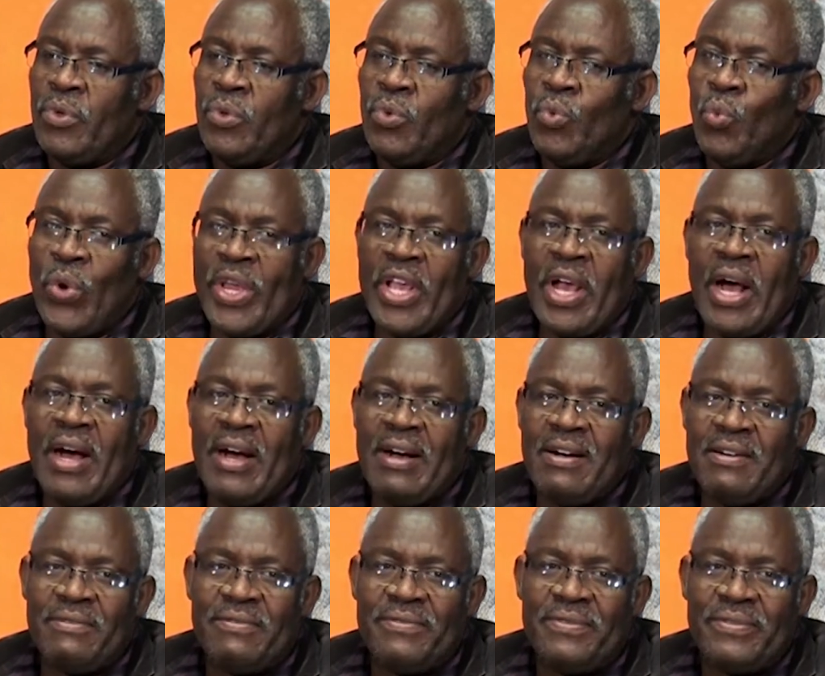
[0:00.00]
we
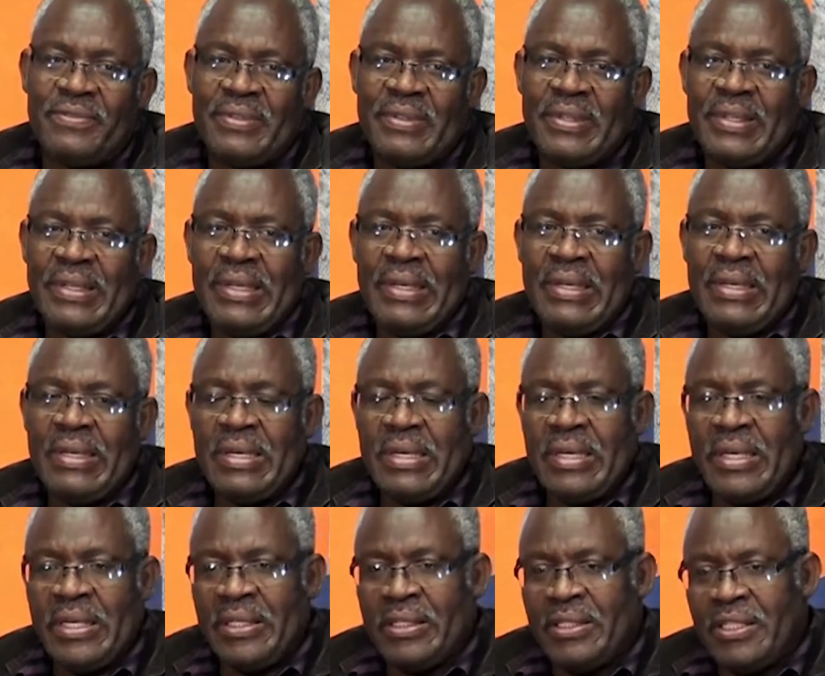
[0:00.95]
have
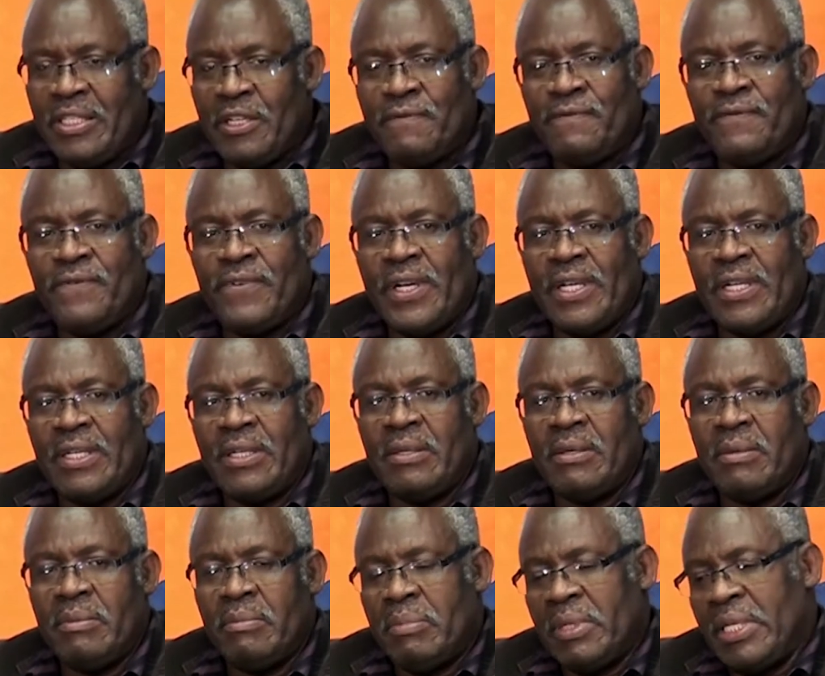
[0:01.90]
in different,
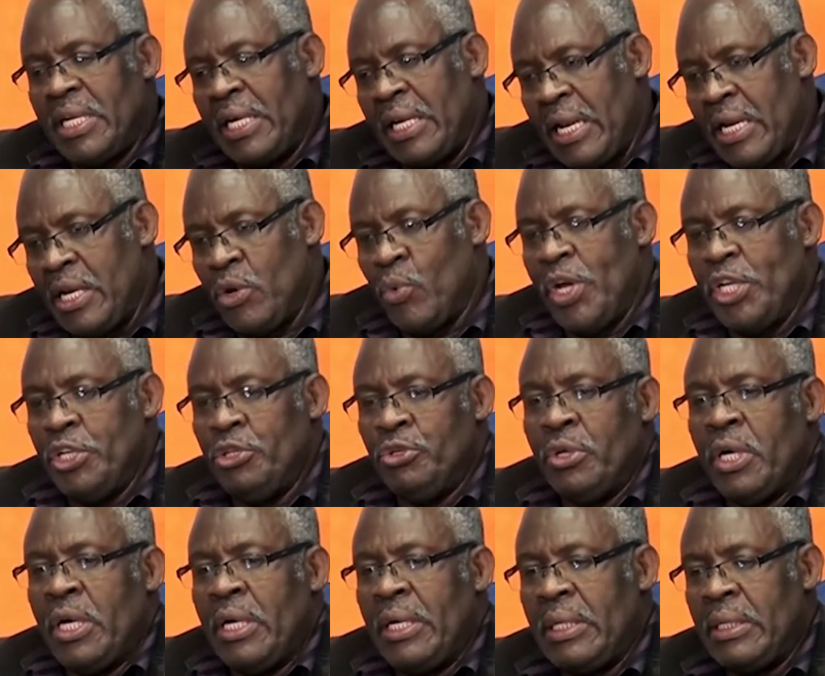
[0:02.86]
particularly when
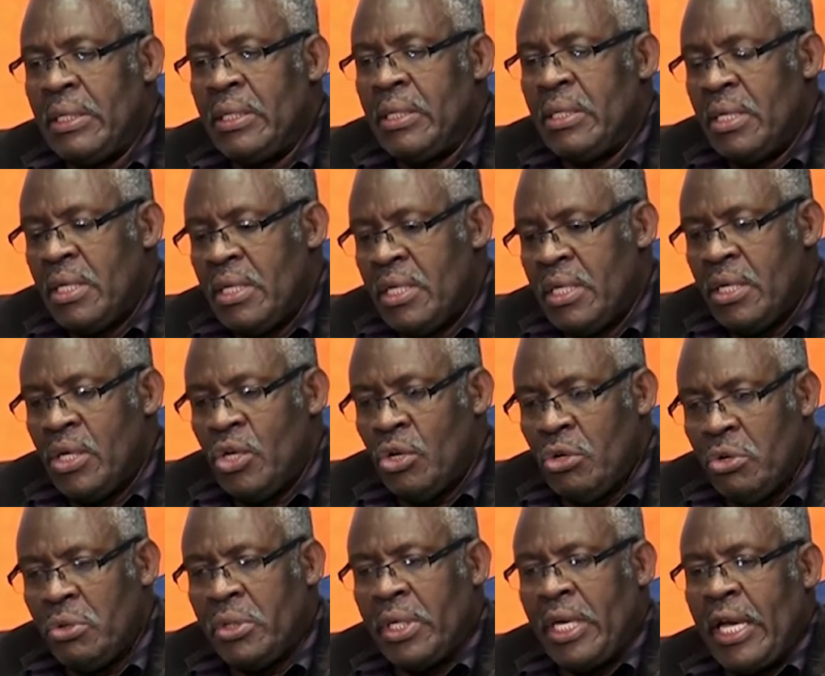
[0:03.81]
you are
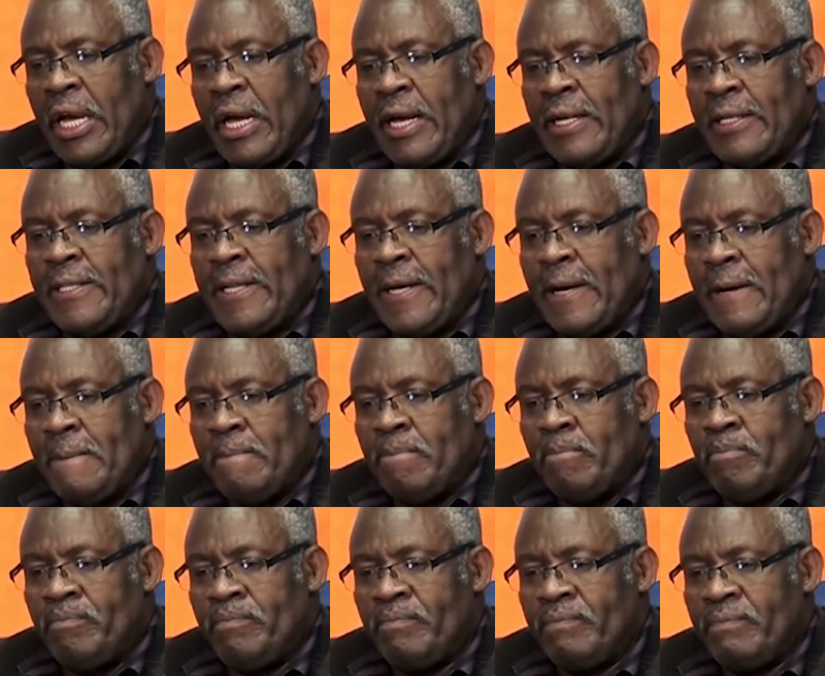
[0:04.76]
looking at
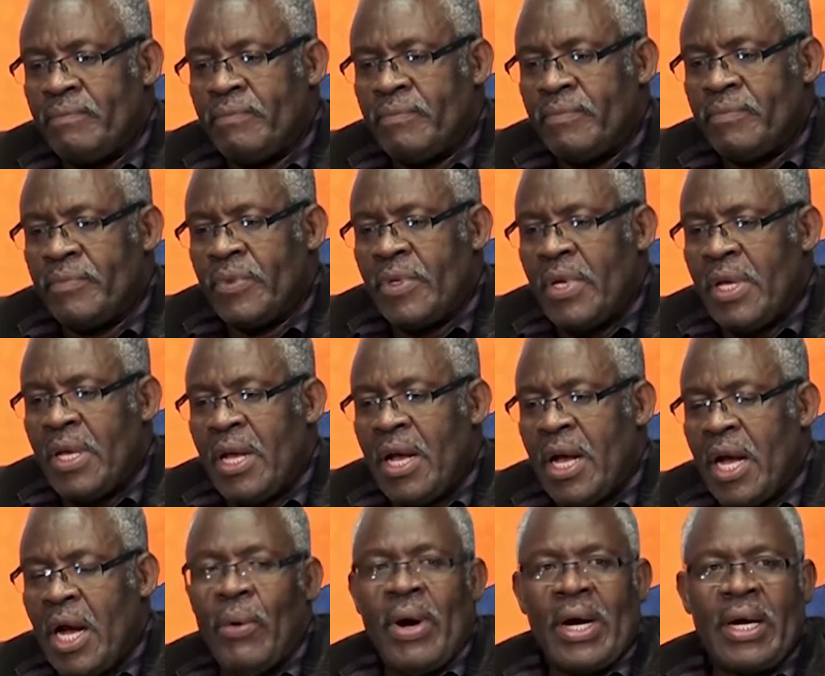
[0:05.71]

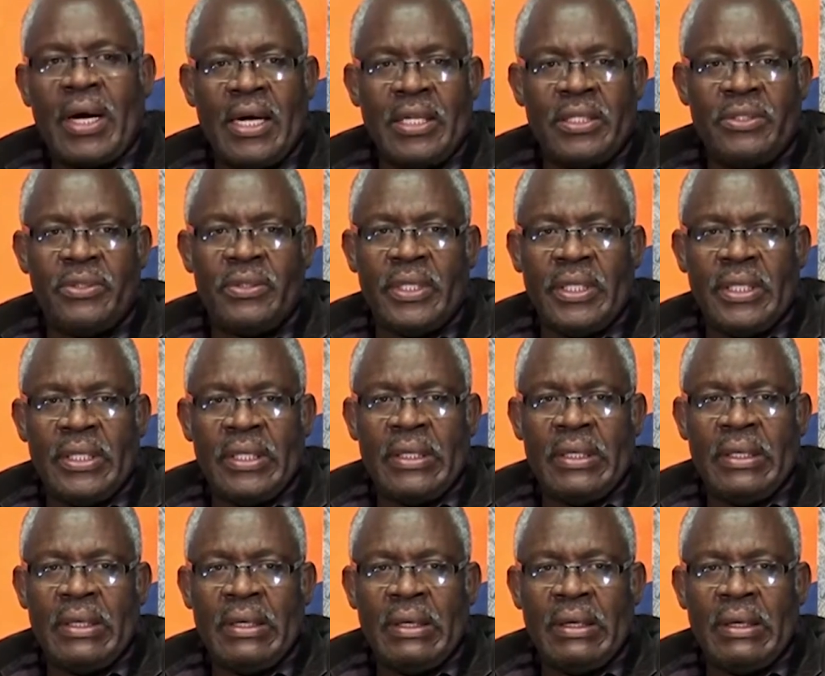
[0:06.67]
our country,
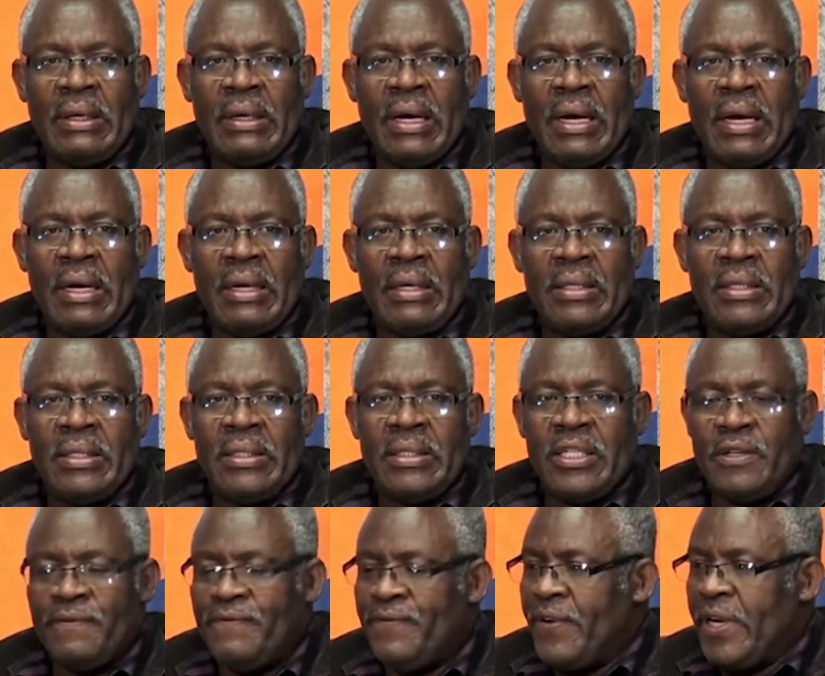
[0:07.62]

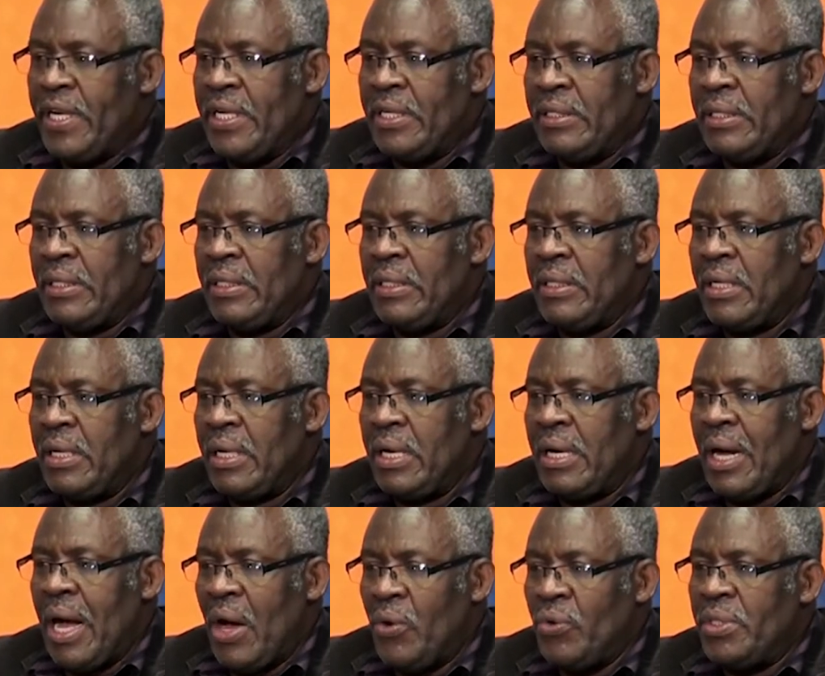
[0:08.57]
different
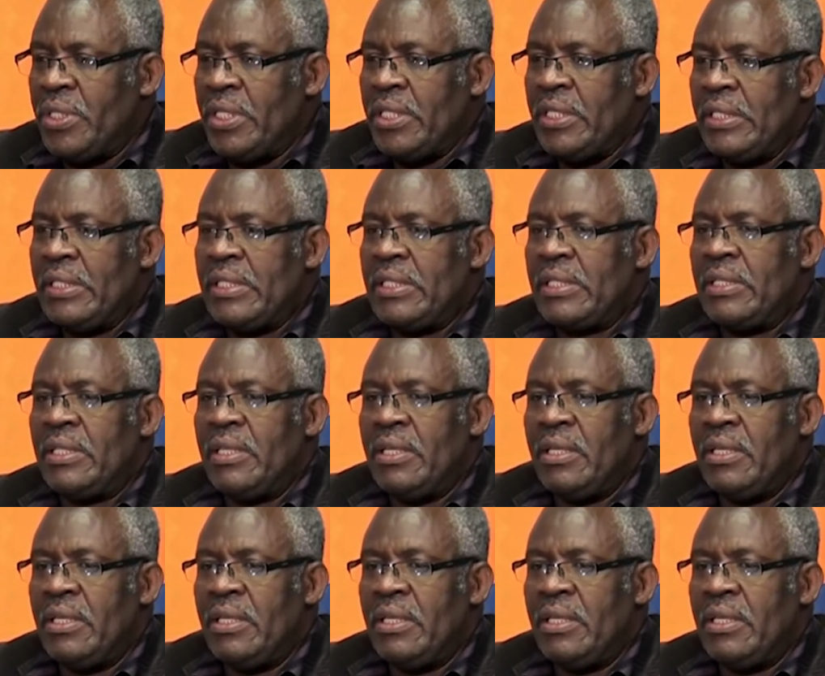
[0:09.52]
counties,